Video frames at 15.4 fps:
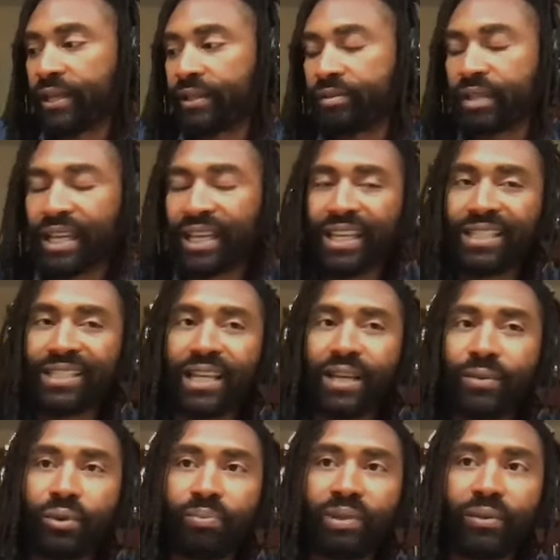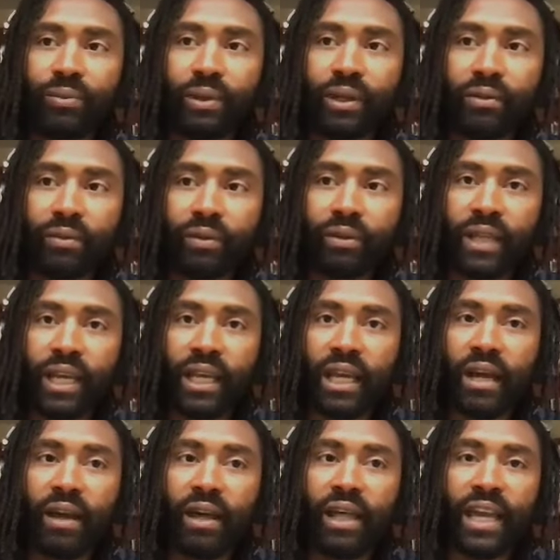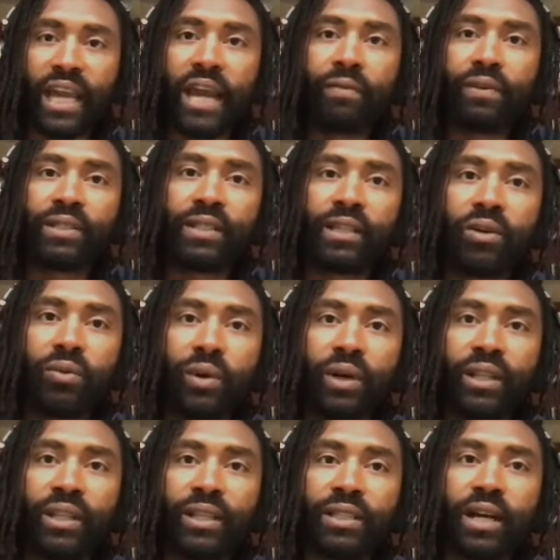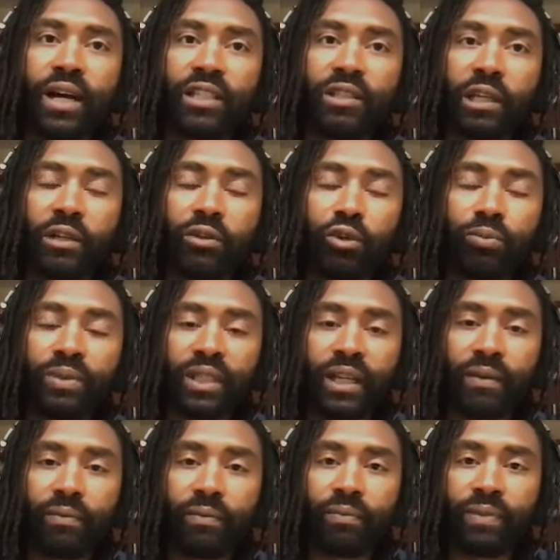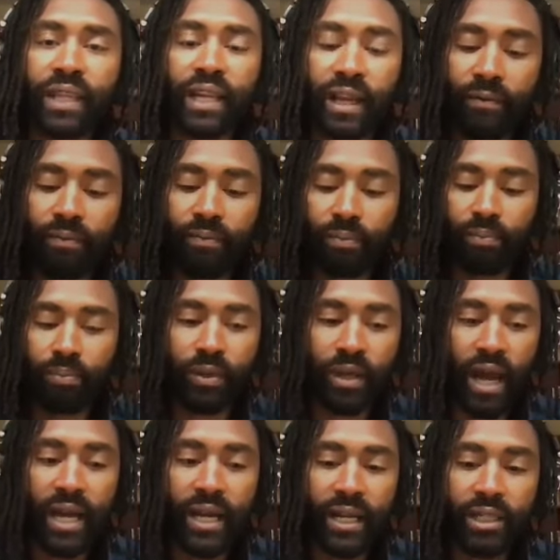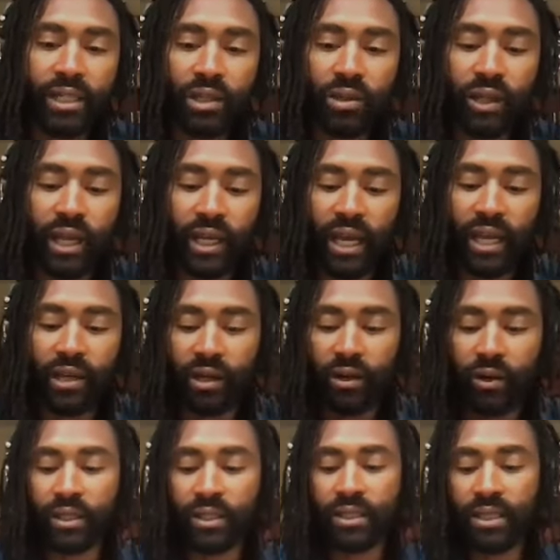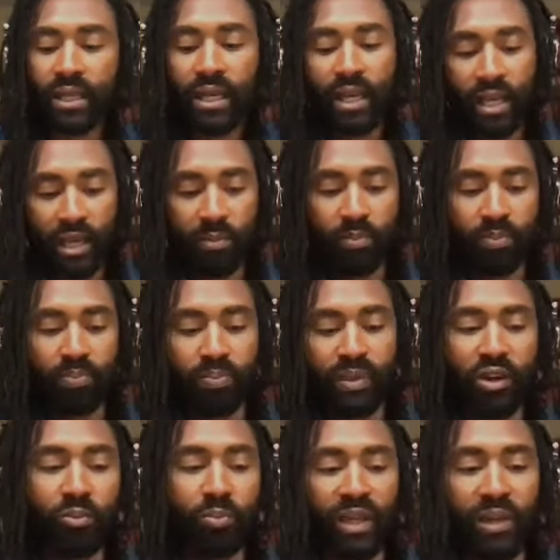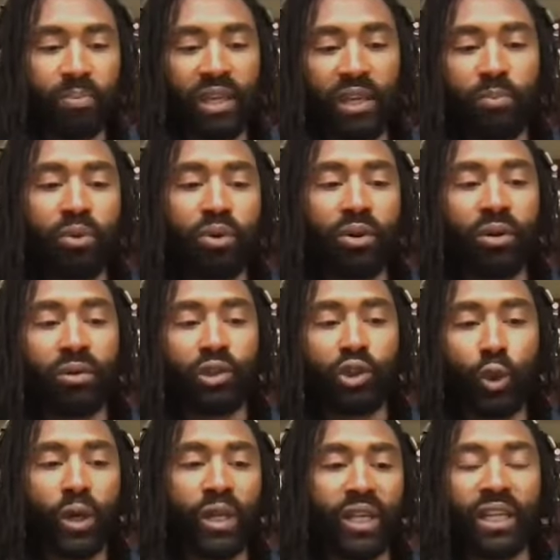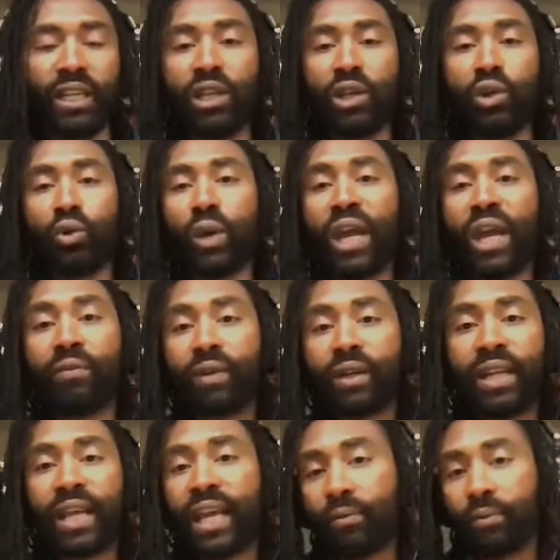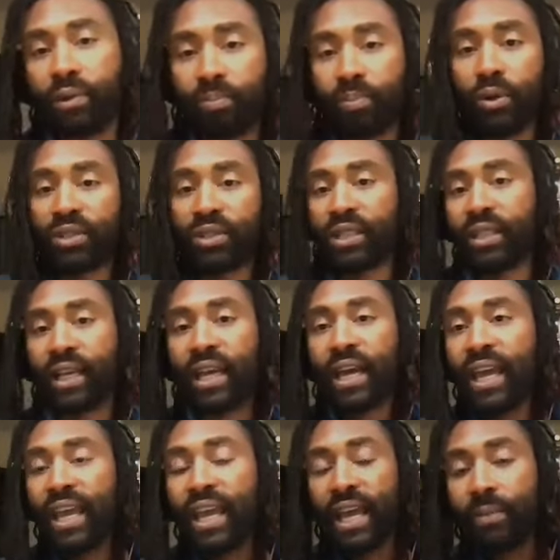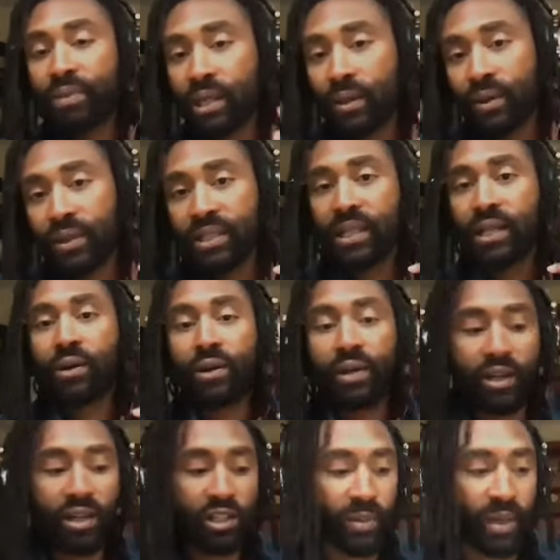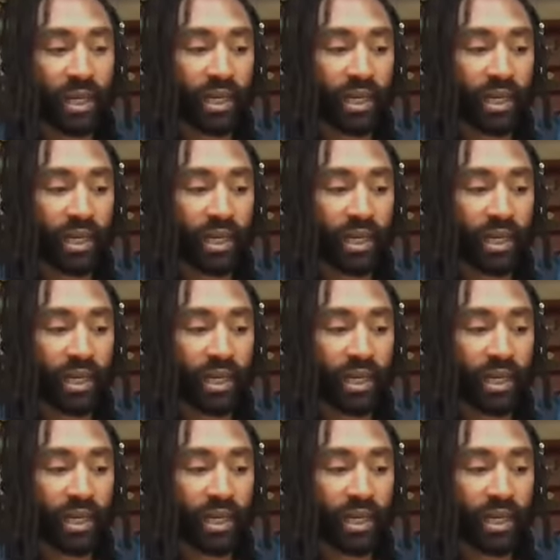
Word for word: that would be one of the like every single one of these cosplay groups that I've got into. Like, I notice there'd be people joining new every day with posting like, "Hey, I'm so and so. Here's my